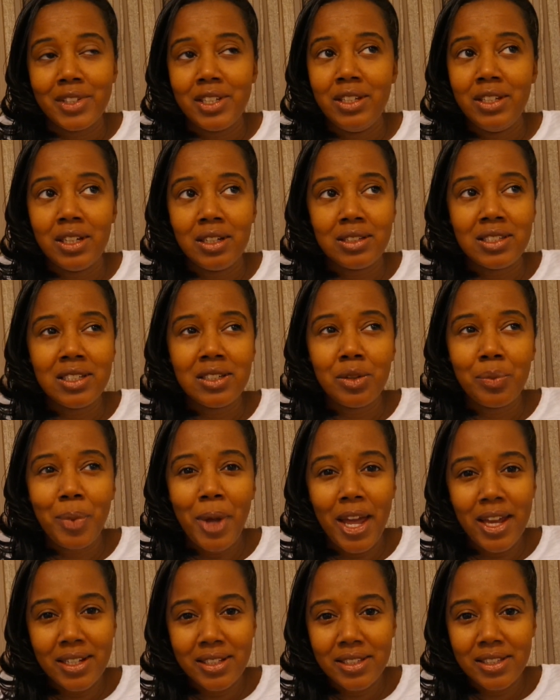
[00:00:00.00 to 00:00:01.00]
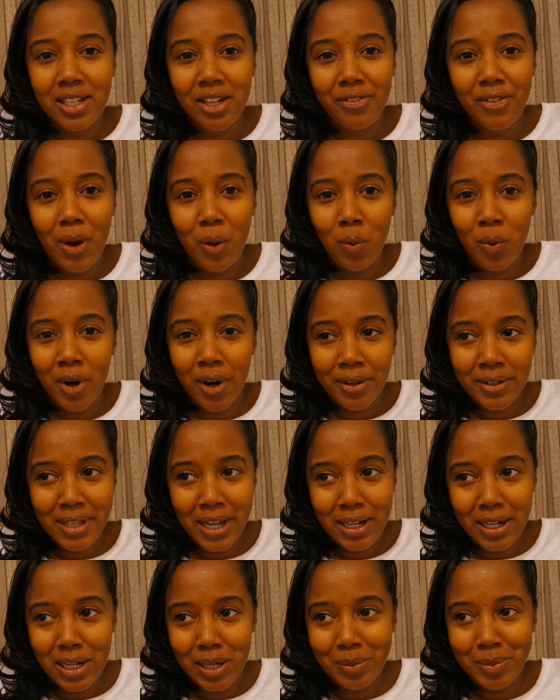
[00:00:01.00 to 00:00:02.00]
You know, little petty stuff at work
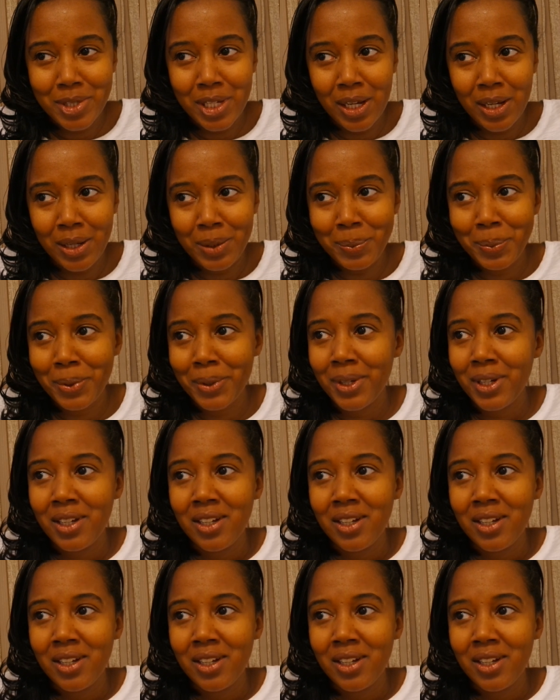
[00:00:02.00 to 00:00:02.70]
that comes up